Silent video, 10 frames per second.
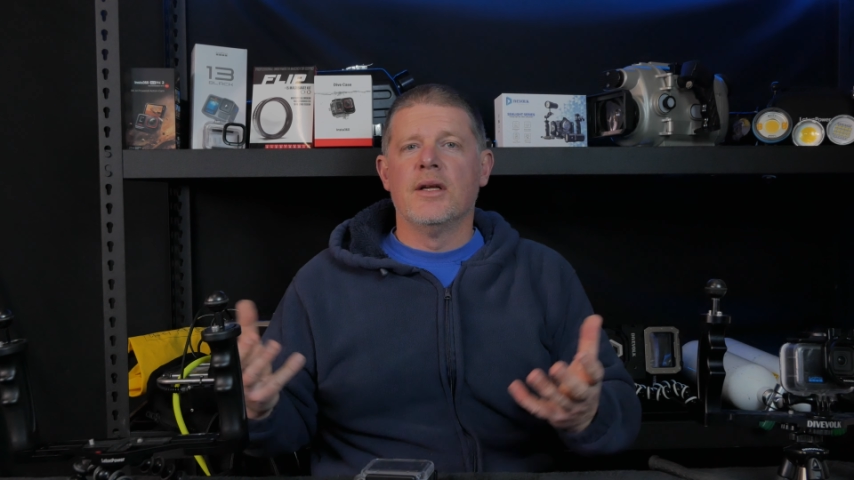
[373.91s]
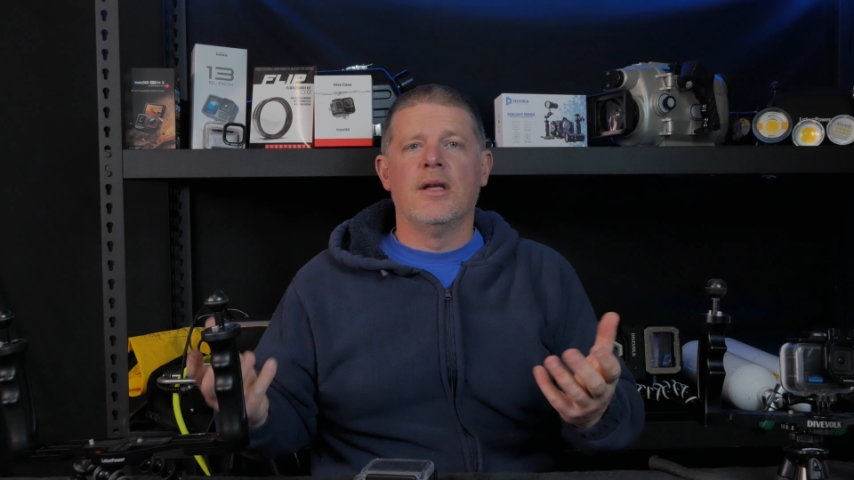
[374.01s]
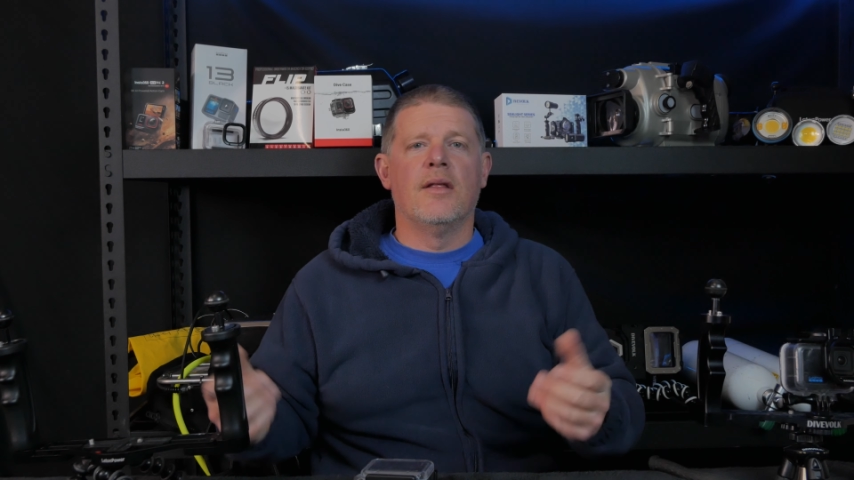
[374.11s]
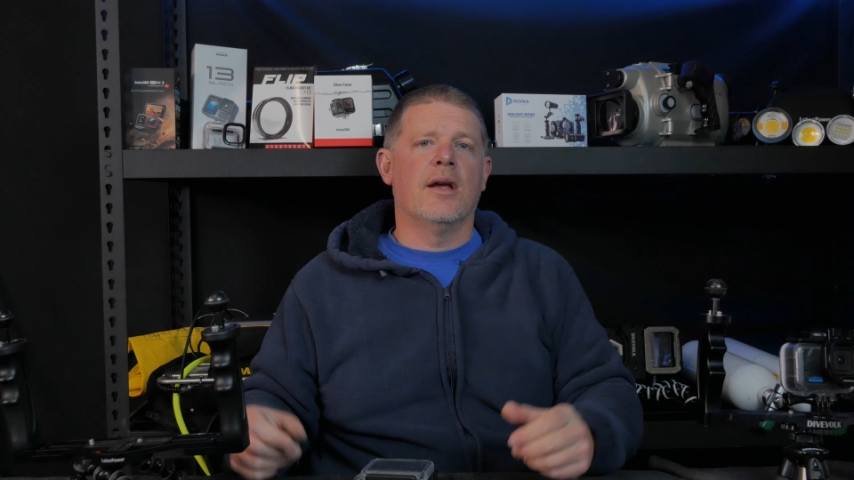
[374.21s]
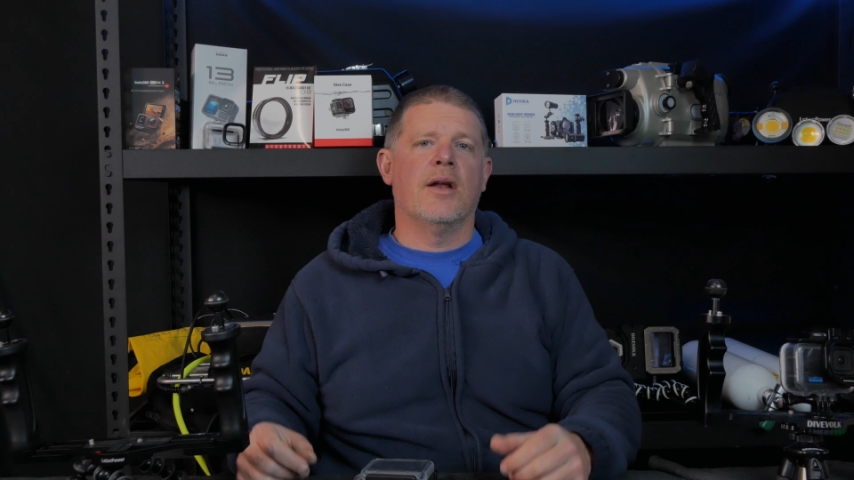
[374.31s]

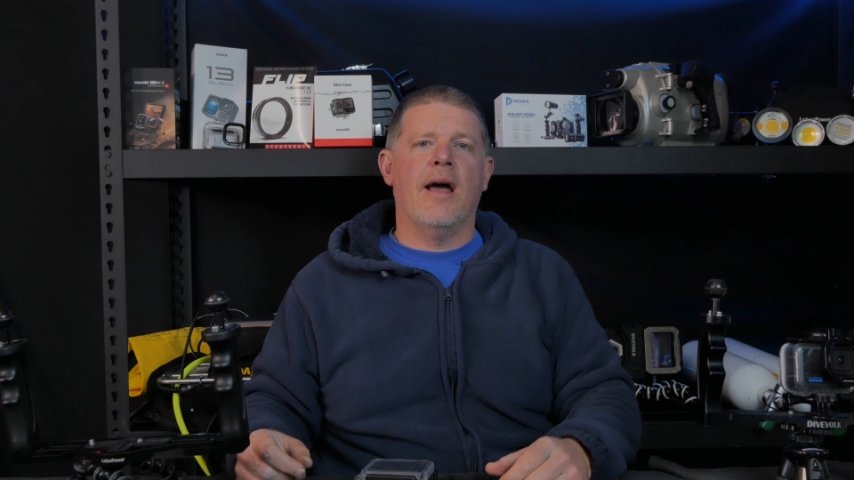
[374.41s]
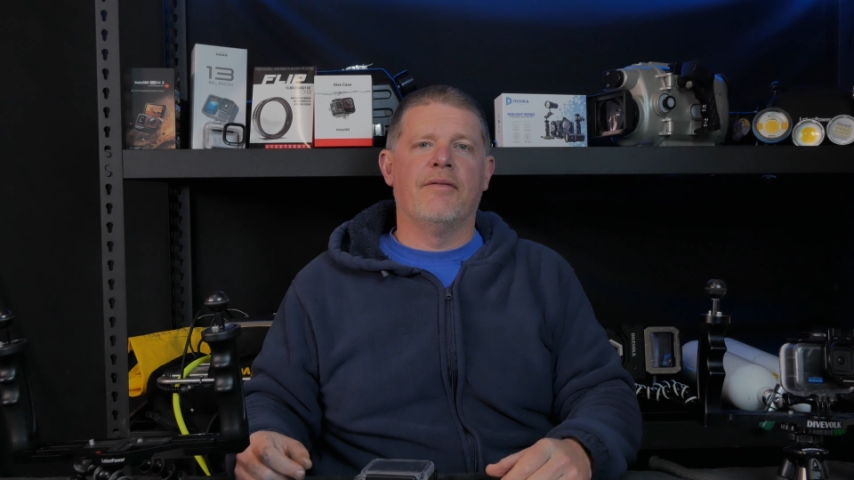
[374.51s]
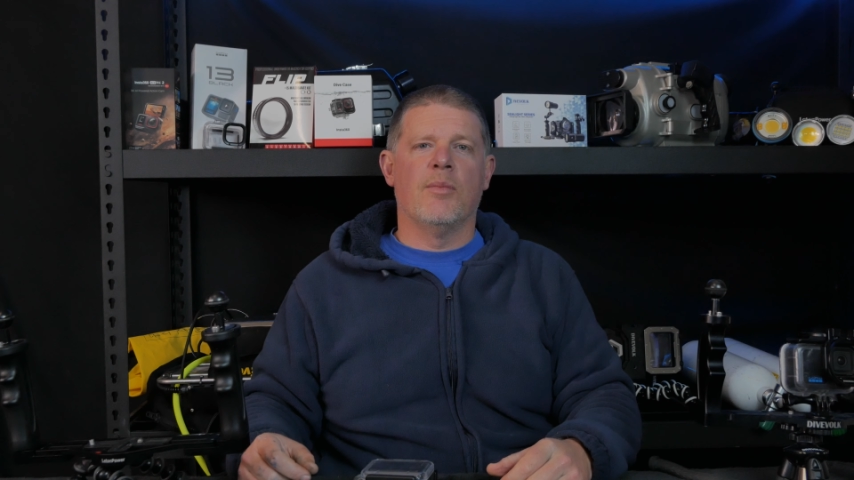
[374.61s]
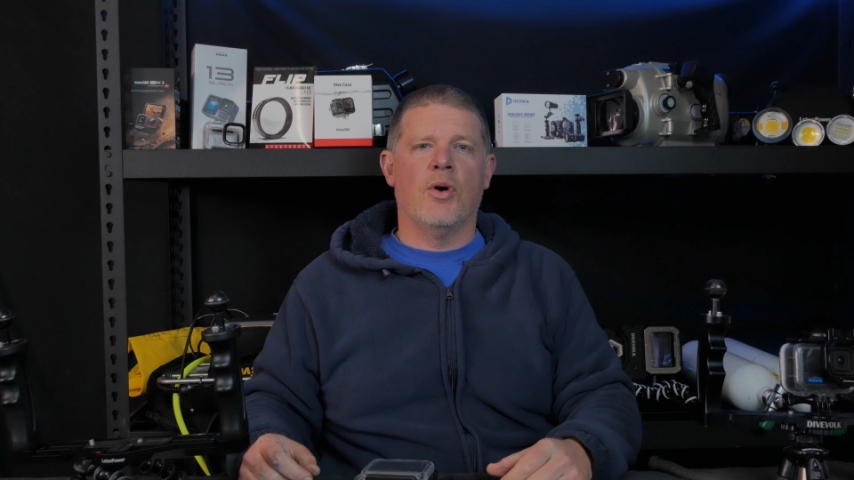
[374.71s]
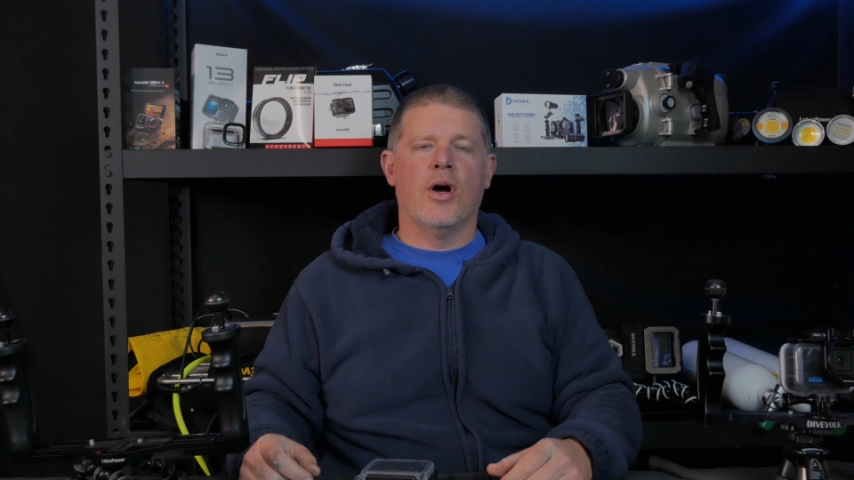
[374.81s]
you're then going to
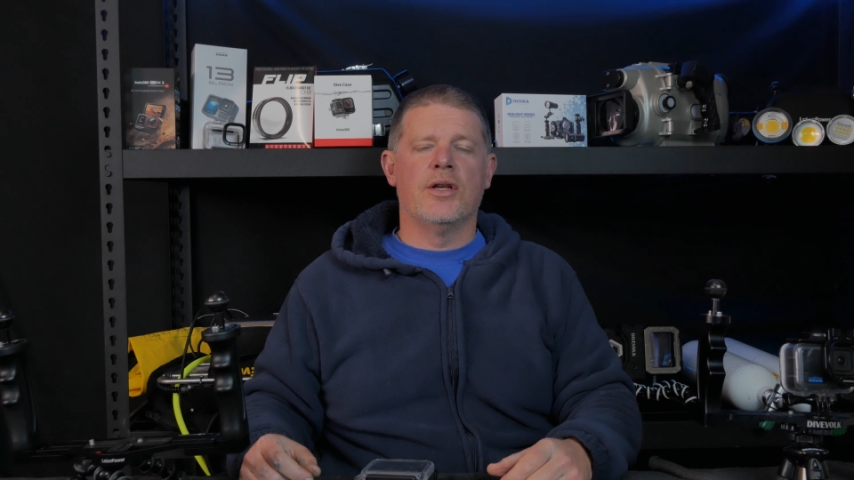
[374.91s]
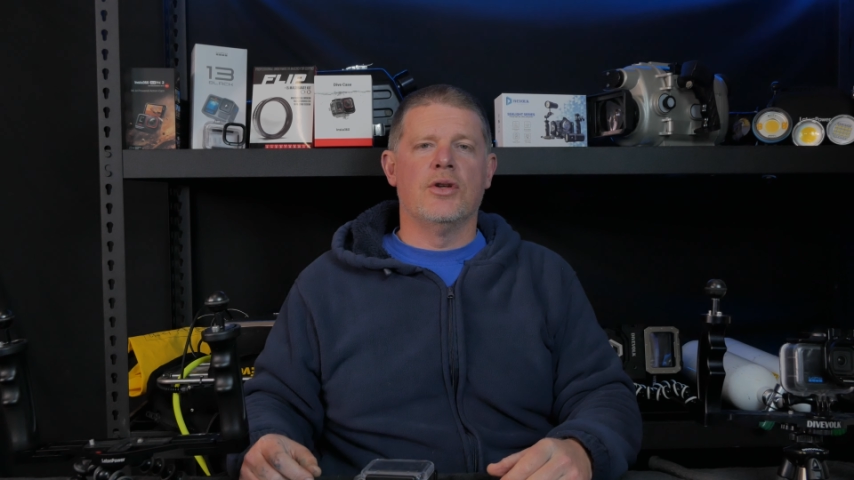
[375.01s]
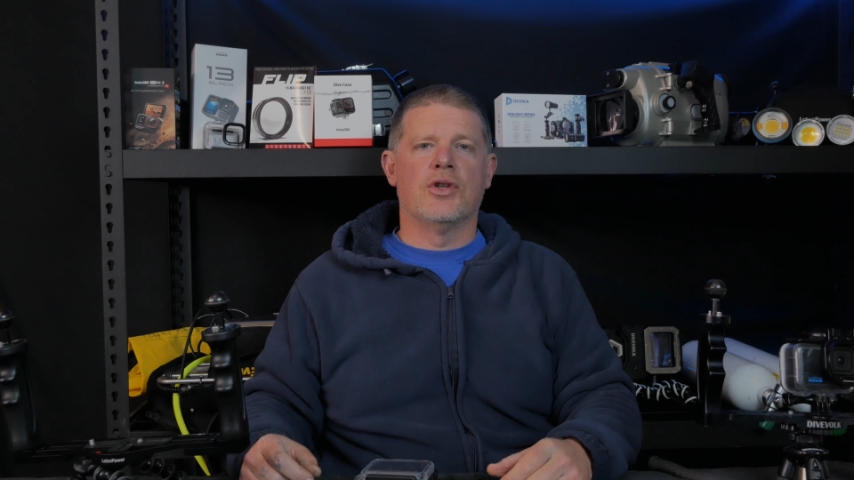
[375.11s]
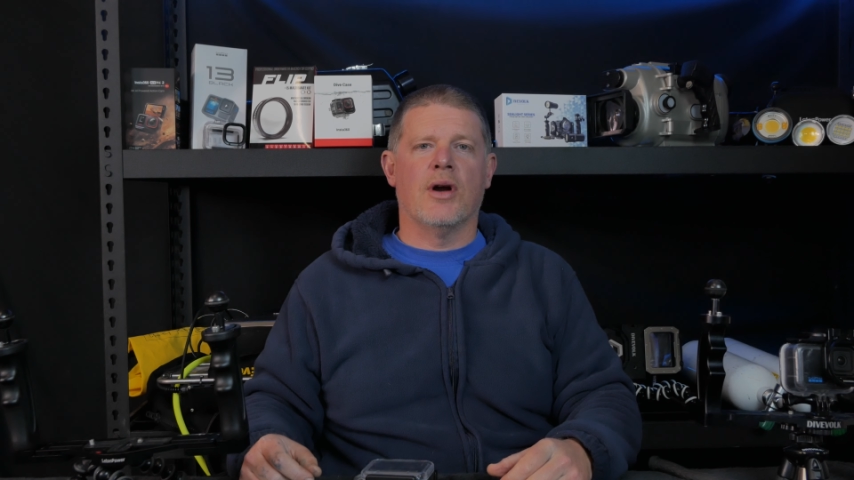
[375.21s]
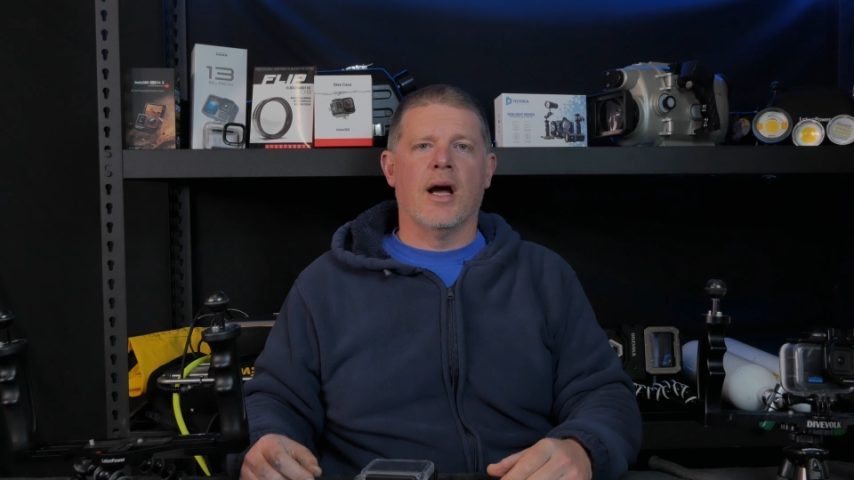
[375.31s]
have to buy a
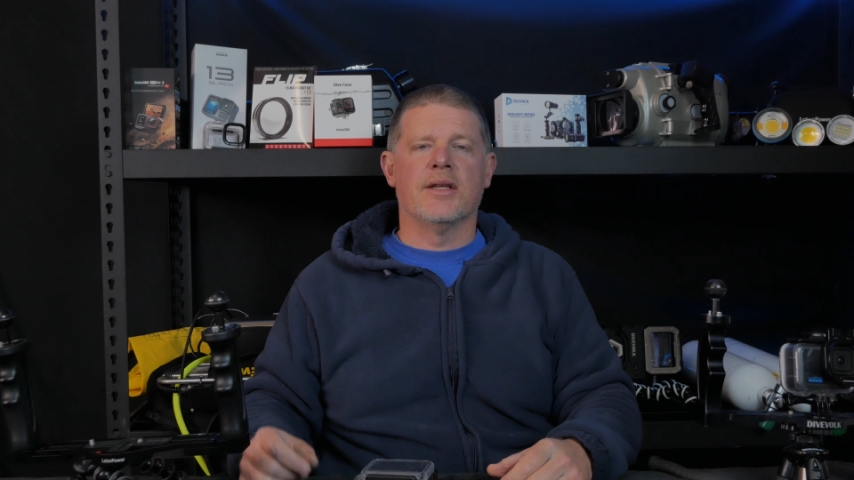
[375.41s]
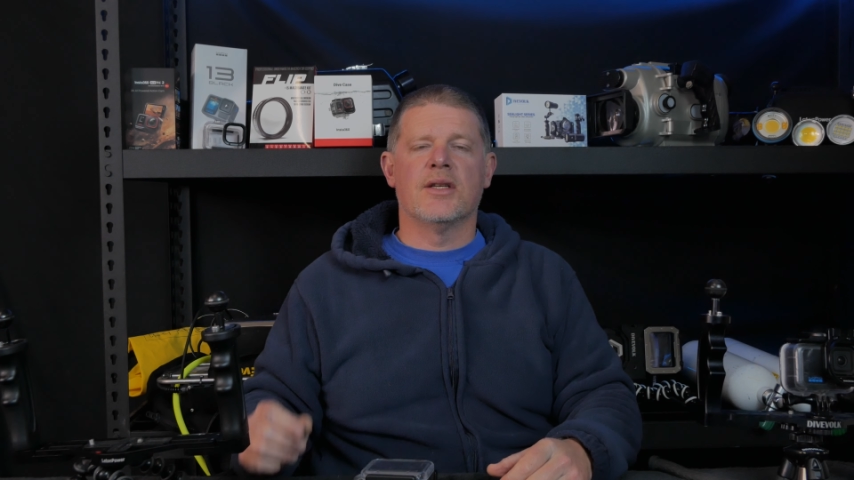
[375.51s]
new tray.